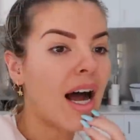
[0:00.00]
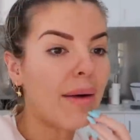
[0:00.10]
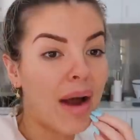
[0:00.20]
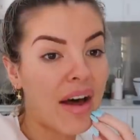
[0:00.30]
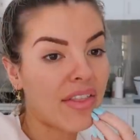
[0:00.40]

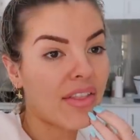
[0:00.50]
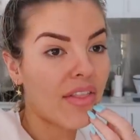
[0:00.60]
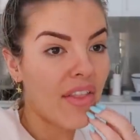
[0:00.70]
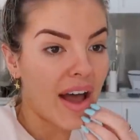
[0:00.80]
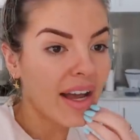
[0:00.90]
Uh, but other
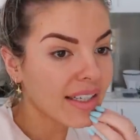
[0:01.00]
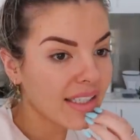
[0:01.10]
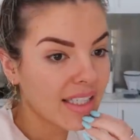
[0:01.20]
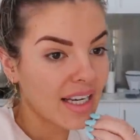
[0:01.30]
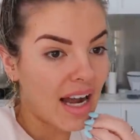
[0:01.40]
than
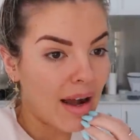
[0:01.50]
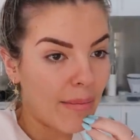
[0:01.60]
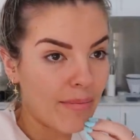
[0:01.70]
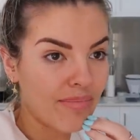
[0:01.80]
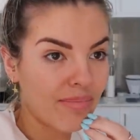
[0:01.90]
that,
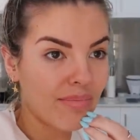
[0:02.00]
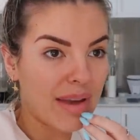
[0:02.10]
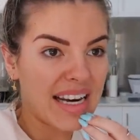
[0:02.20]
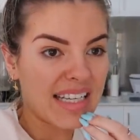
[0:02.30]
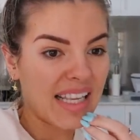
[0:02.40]
um,
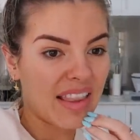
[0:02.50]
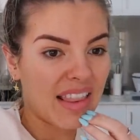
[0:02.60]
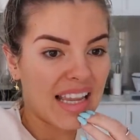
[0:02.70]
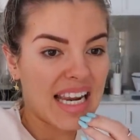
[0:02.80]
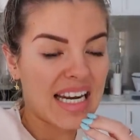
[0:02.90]
Peter said
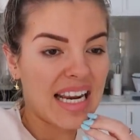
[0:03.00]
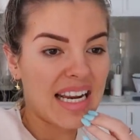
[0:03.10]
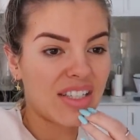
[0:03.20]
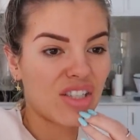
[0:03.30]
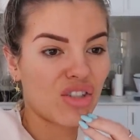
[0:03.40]
that he
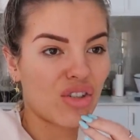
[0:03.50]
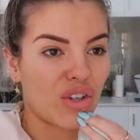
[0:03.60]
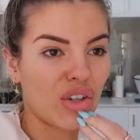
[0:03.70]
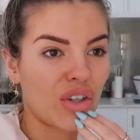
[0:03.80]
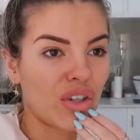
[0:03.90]
needs
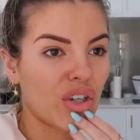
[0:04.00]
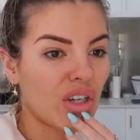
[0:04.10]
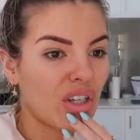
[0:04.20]
to